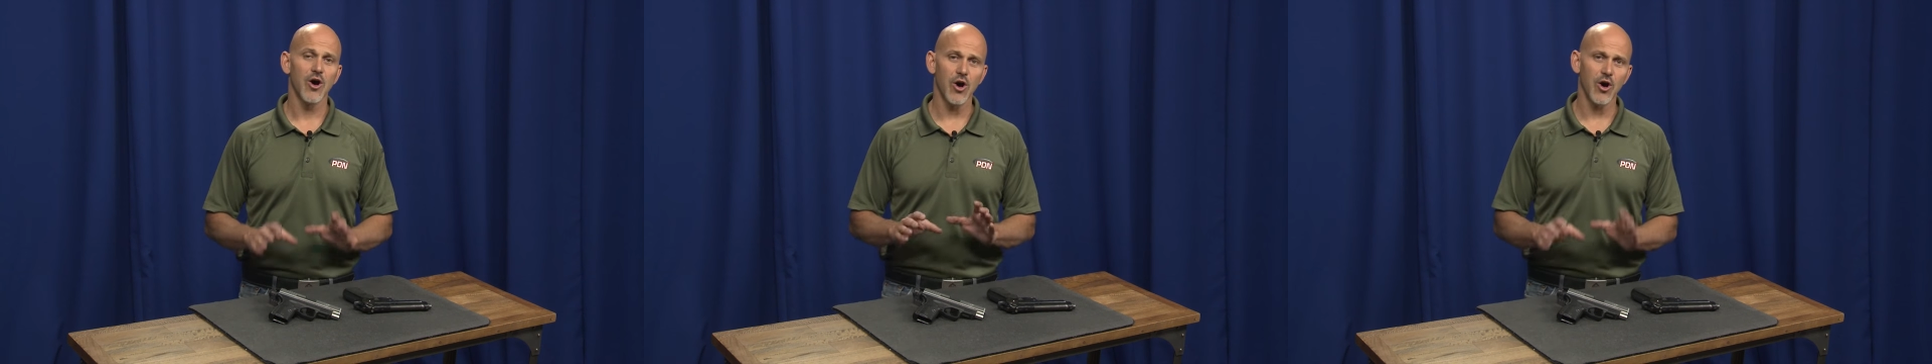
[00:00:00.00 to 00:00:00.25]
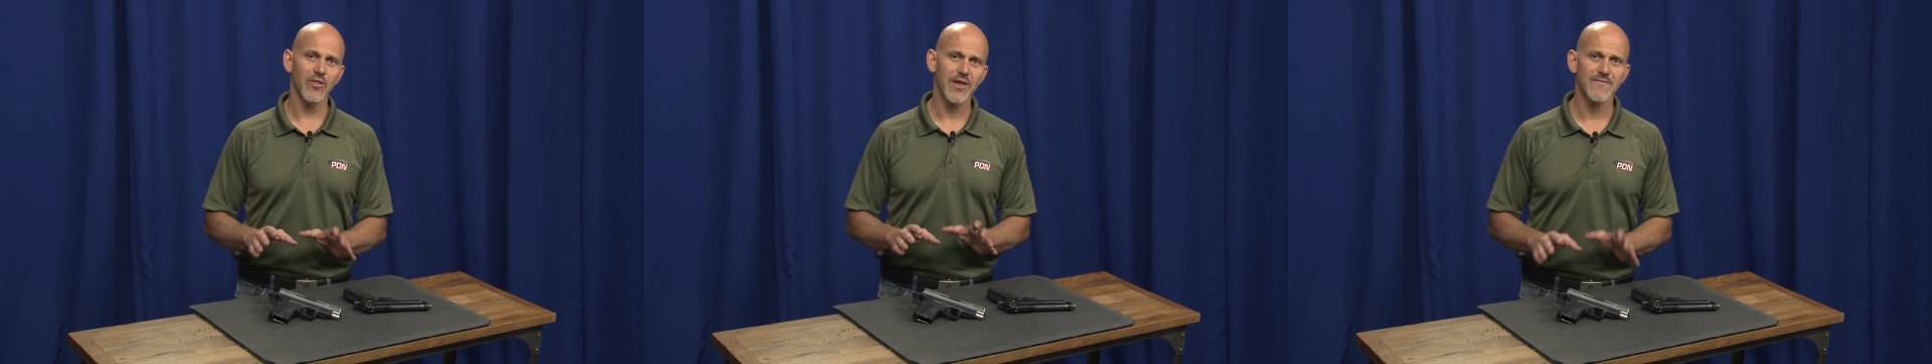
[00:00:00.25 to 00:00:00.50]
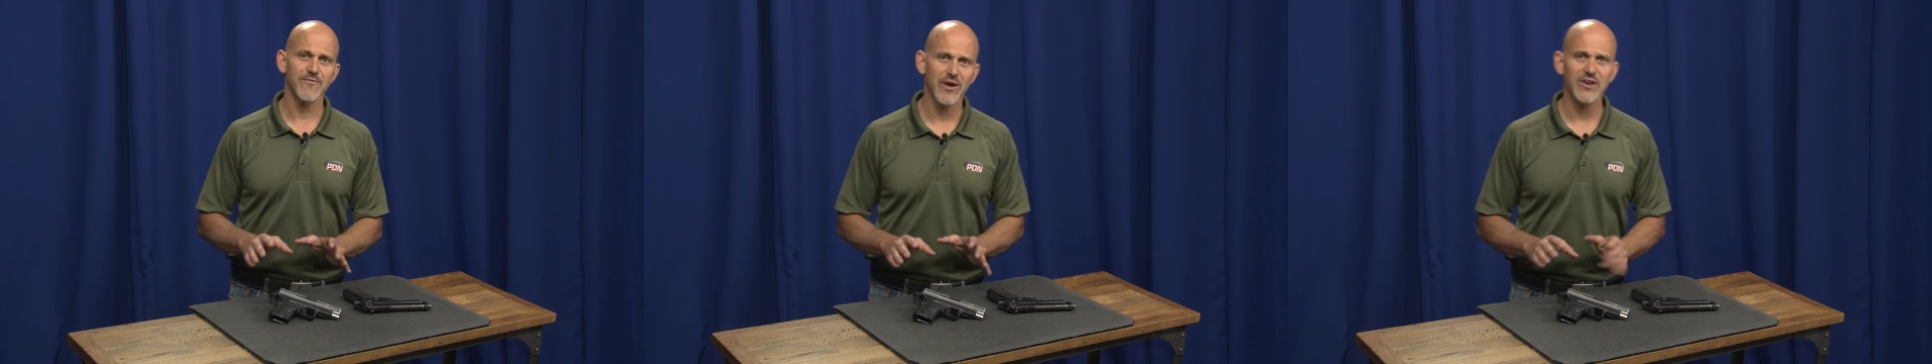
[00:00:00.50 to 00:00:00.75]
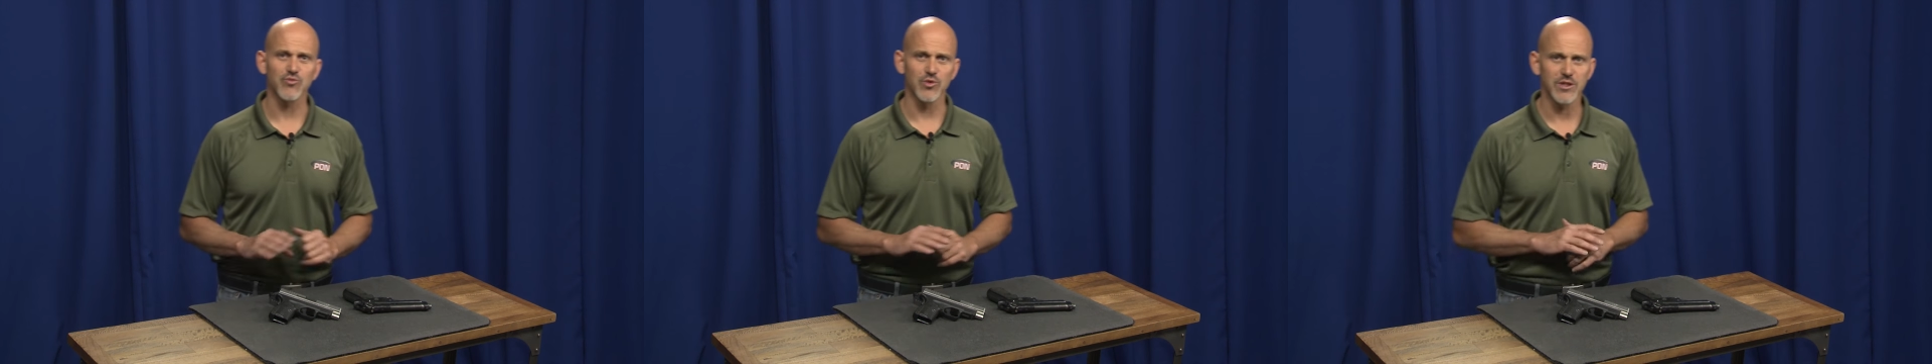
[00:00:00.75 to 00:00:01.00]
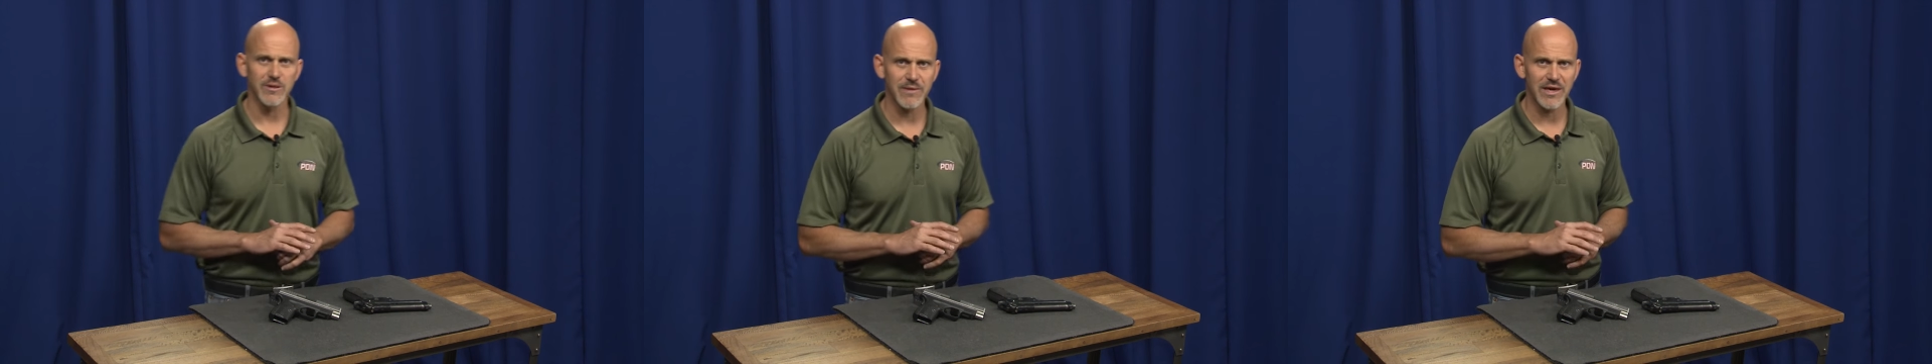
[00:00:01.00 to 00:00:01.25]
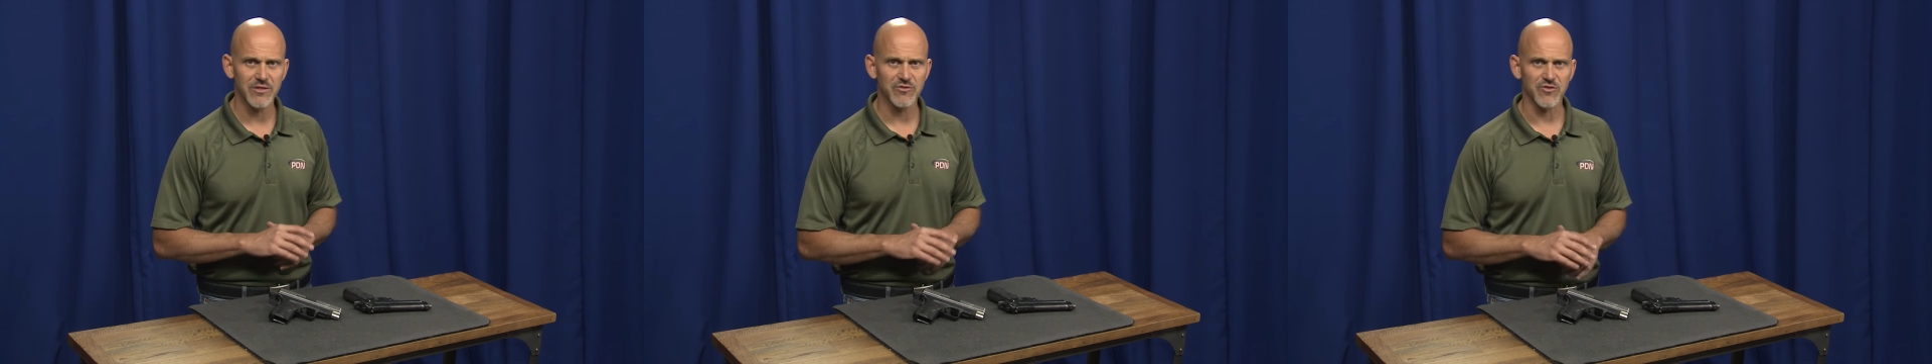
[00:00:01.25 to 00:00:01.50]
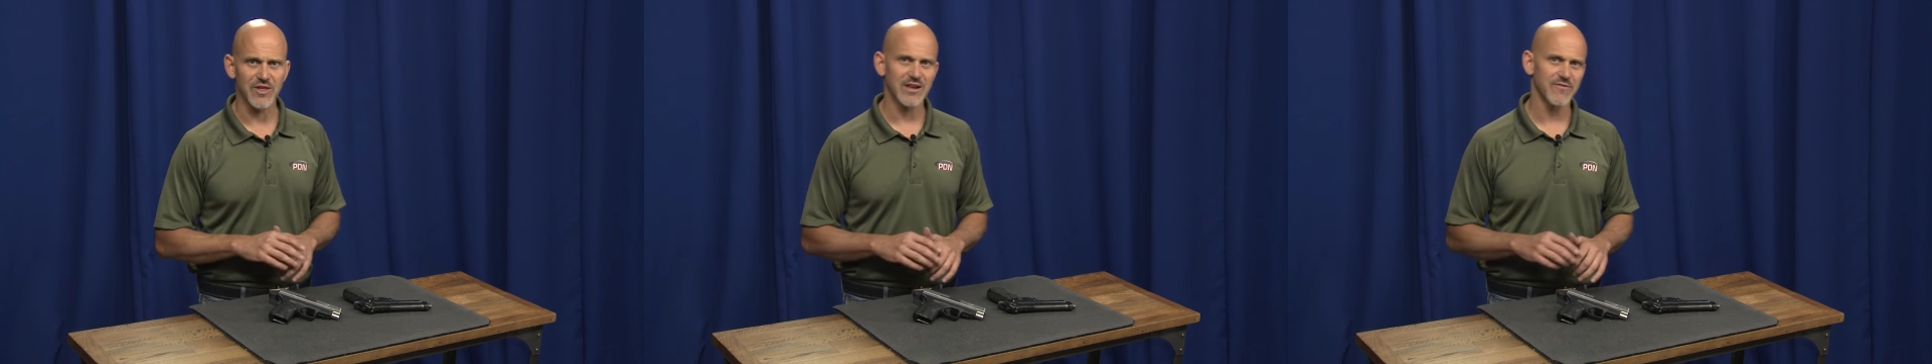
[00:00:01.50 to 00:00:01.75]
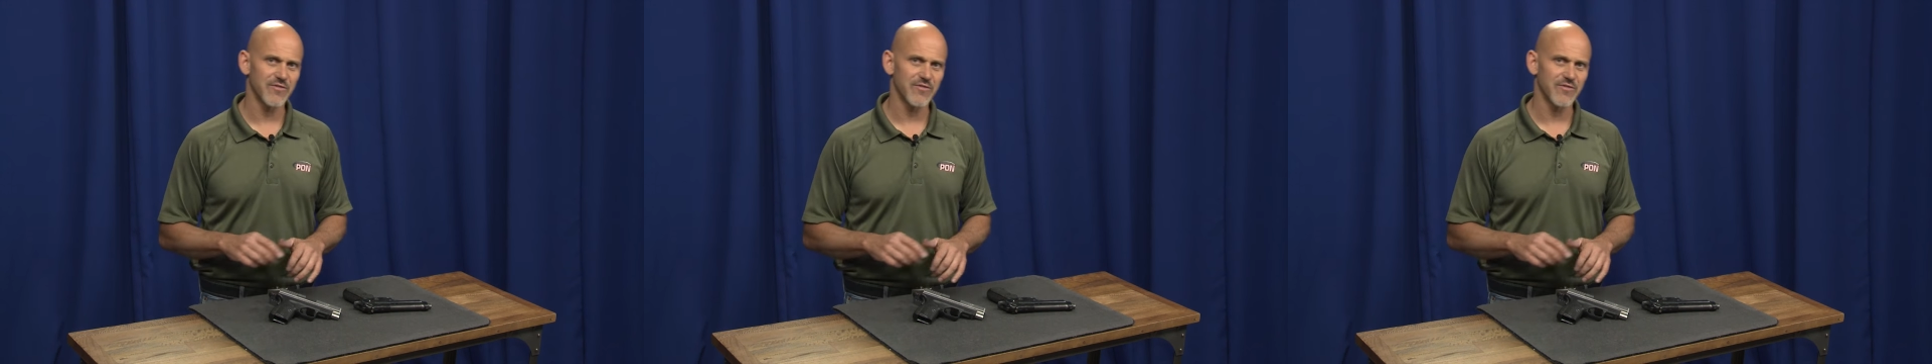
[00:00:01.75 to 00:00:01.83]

All that phrase really means is that